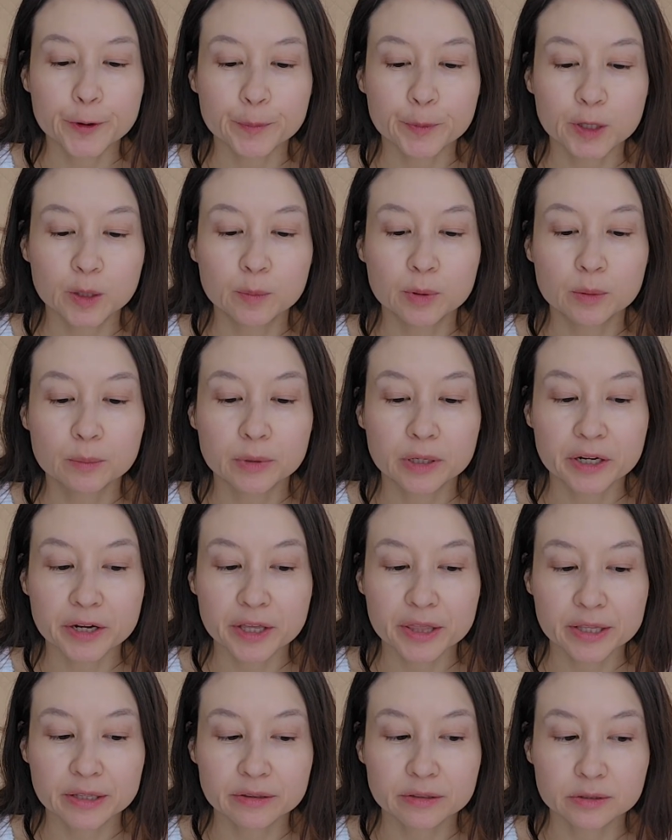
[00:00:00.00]
Keep in
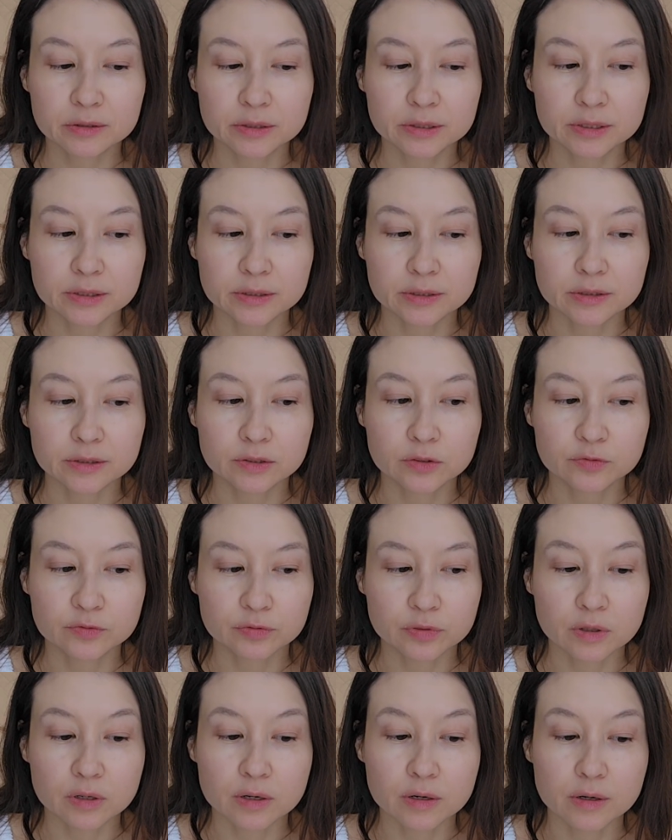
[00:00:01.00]
mind that this is
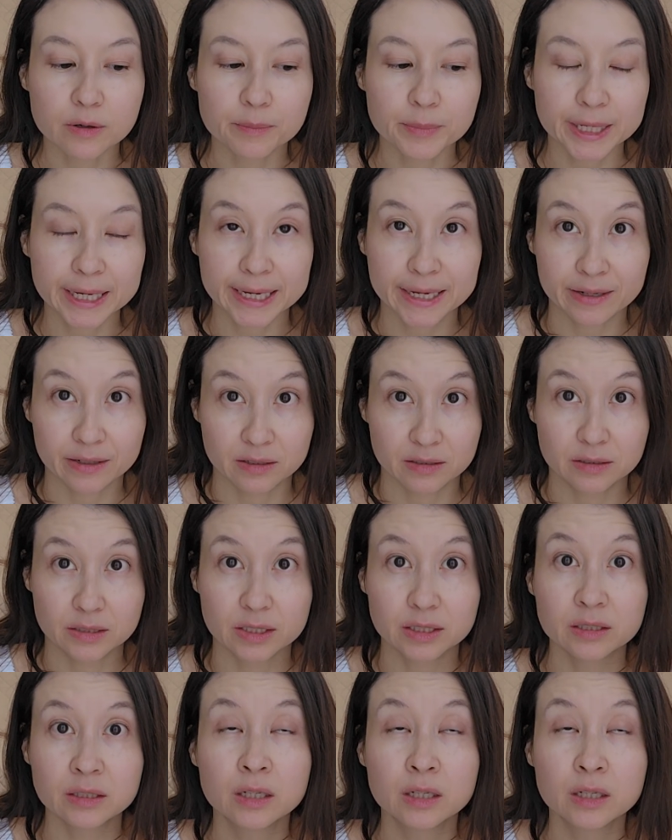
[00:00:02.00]
from Canada,